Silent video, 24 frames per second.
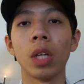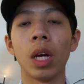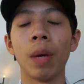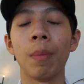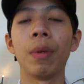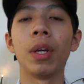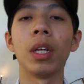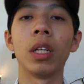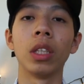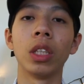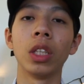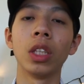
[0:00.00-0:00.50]

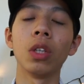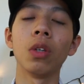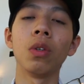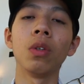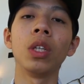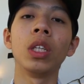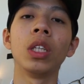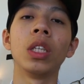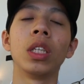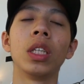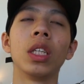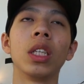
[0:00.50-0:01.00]
mean,
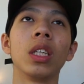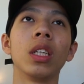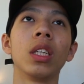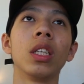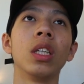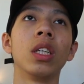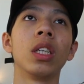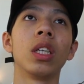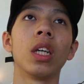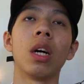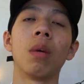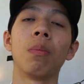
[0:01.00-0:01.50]
Sony is a
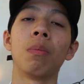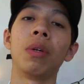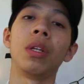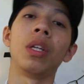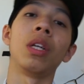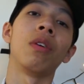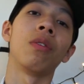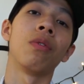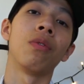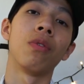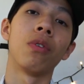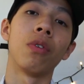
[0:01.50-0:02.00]
good
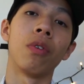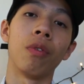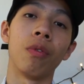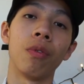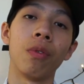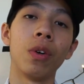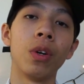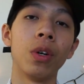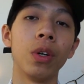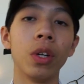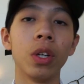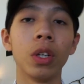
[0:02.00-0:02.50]
company for
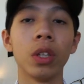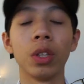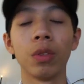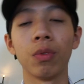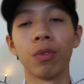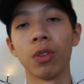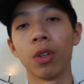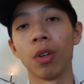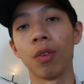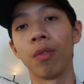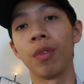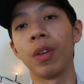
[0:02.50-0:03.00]
photos,
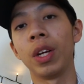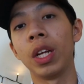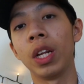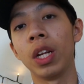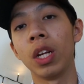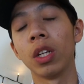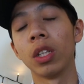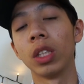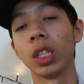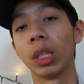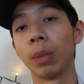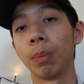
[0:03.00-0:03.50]
for
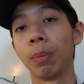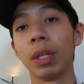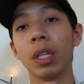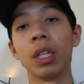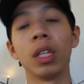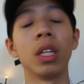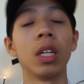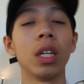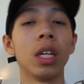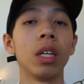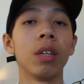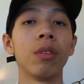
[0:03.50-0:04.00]
videos, but
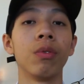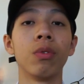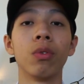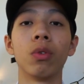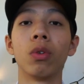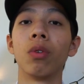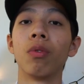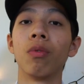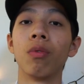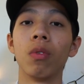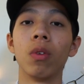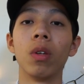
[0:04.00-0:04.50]
not
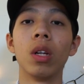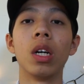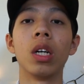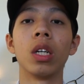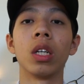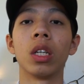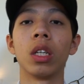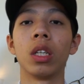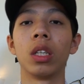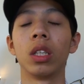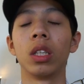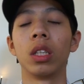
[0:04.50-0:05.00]
for
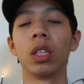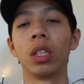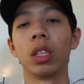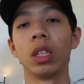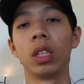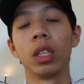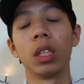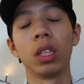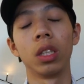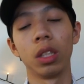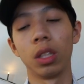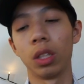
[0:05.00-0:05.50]
vloggers.
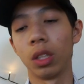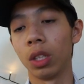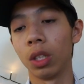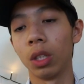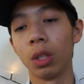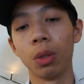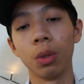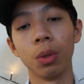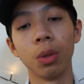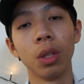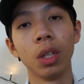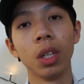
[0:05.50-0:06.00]

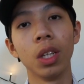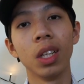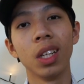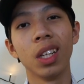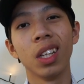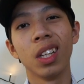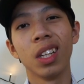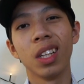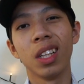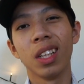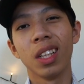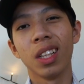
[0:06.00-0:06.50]
So
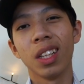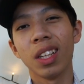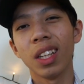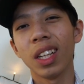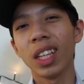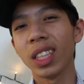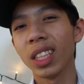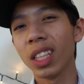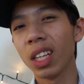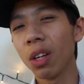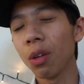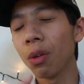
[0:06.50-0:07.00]

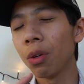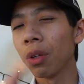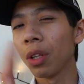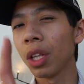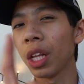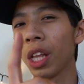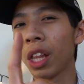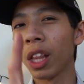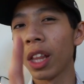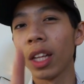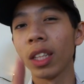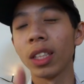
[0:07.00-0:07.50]
that's the only
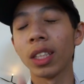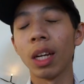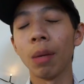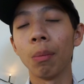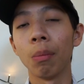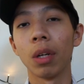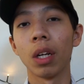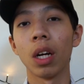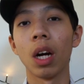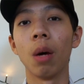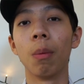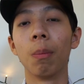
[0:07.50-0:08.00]
things
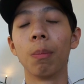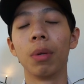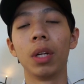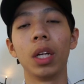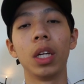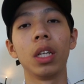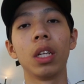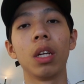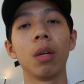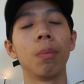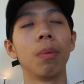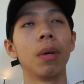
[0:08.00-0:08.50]
I'm
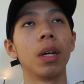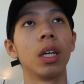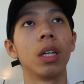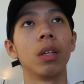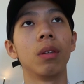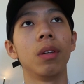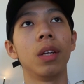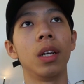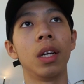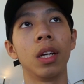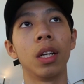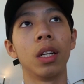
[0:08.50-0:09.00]
complaining
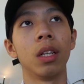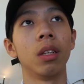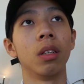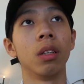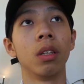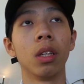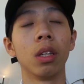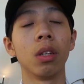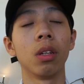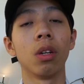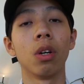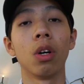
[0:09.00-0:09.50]
about and
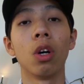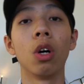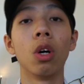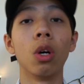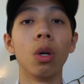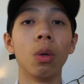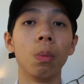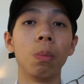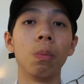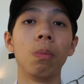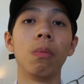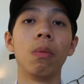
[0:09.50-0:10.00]

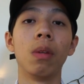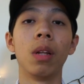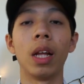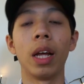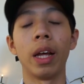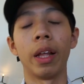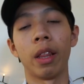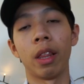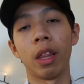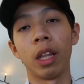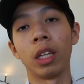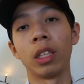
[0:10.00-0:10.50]
hope
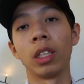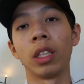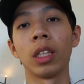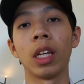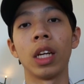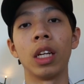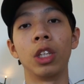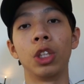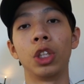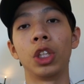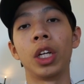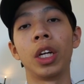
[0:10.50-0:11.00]
that things
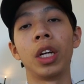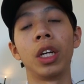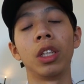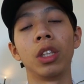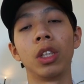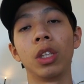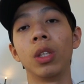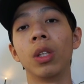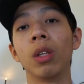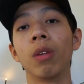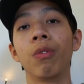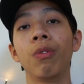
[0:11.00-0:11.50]
can change
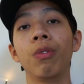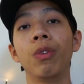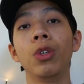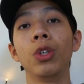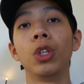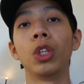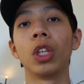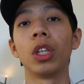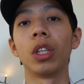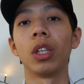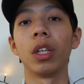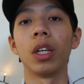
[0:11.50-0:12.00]
in the
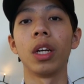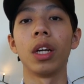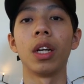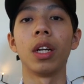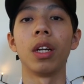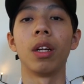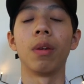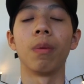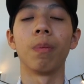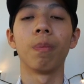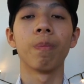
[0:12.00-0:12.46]
future. And